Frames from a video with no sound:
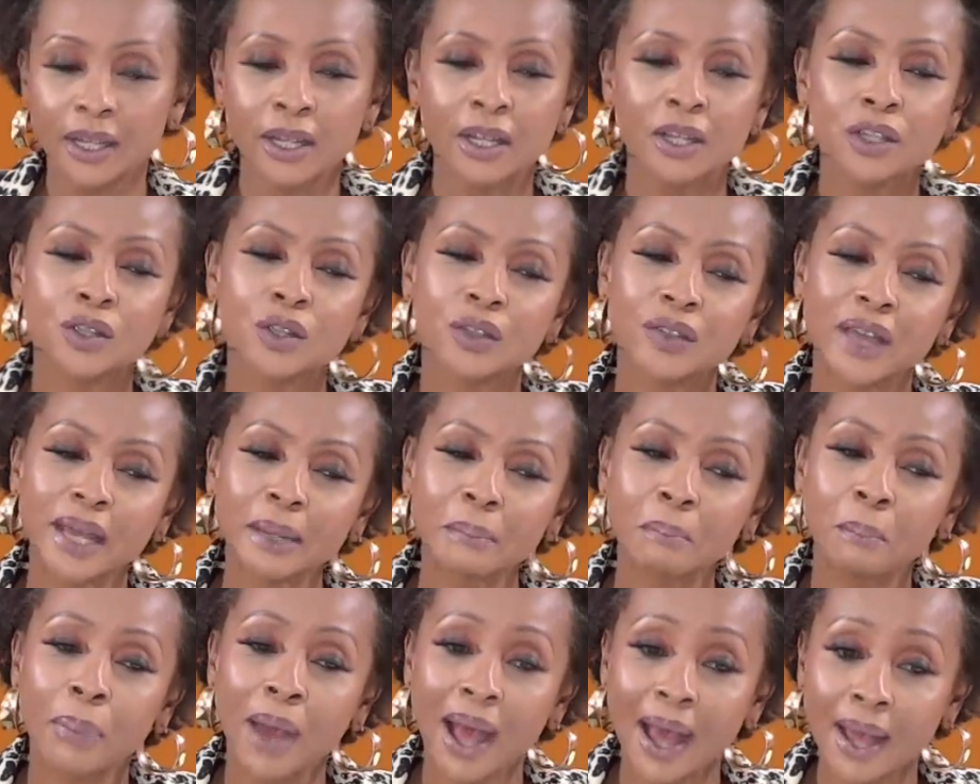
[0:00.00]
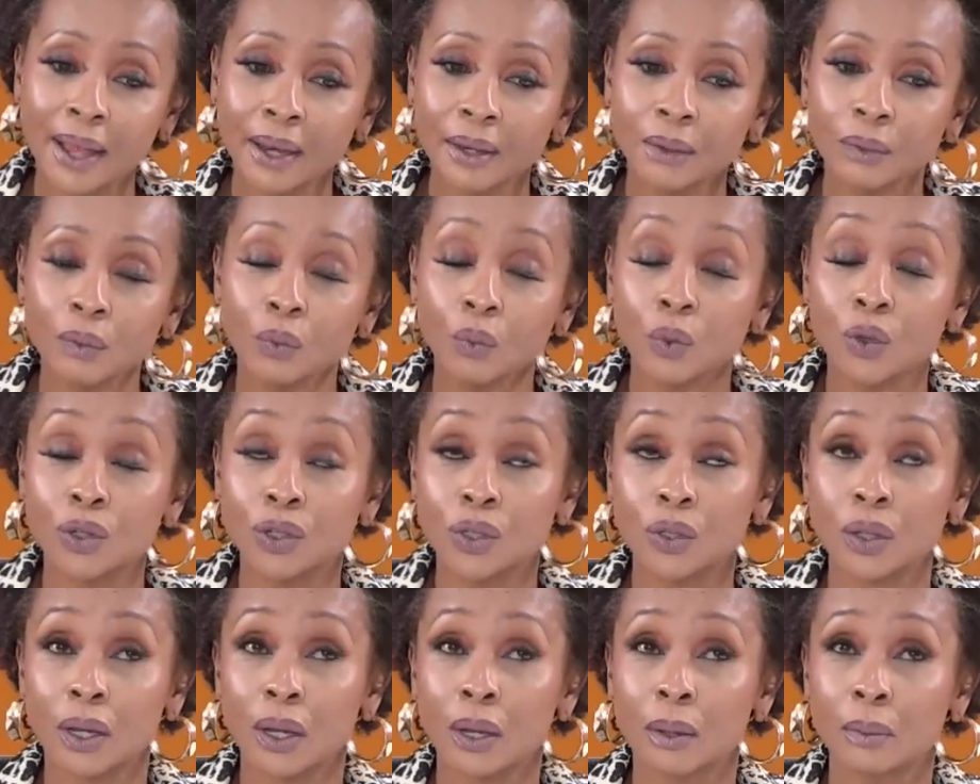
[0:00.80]
So that ban
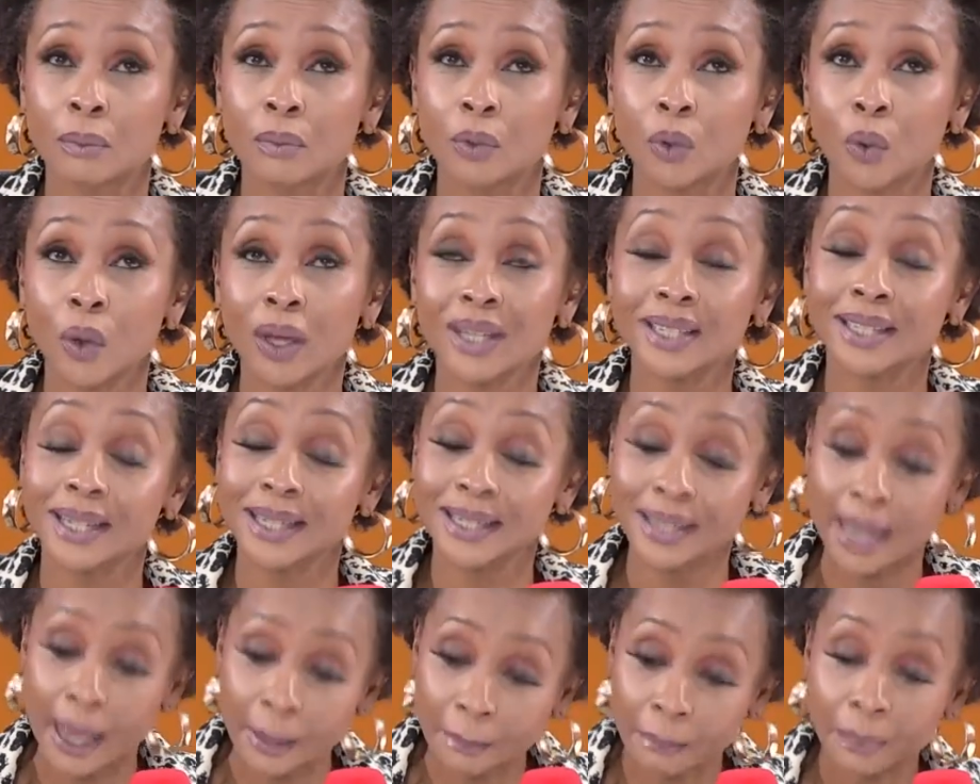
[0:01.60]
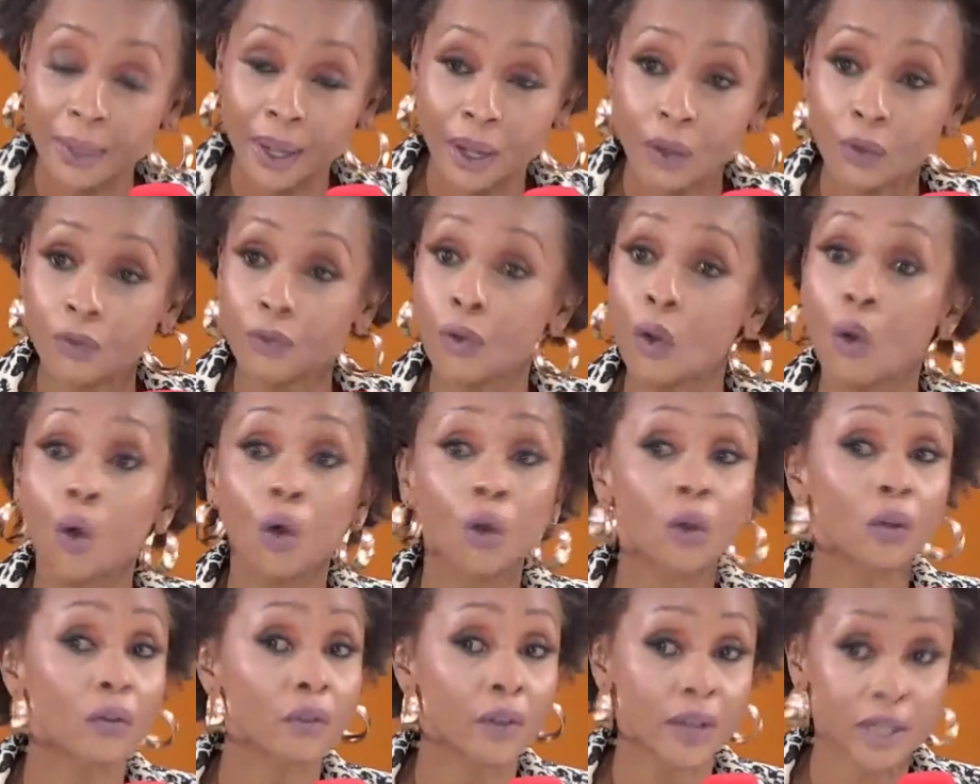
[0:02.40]
was um, quite a damper for
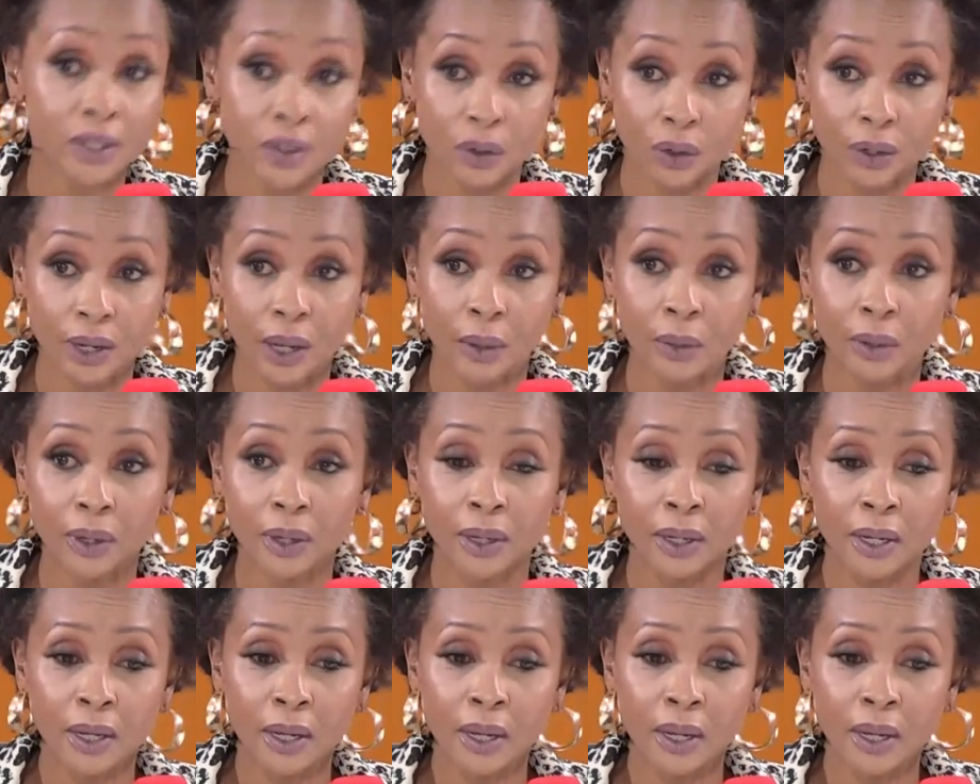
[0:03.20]
all of us on our,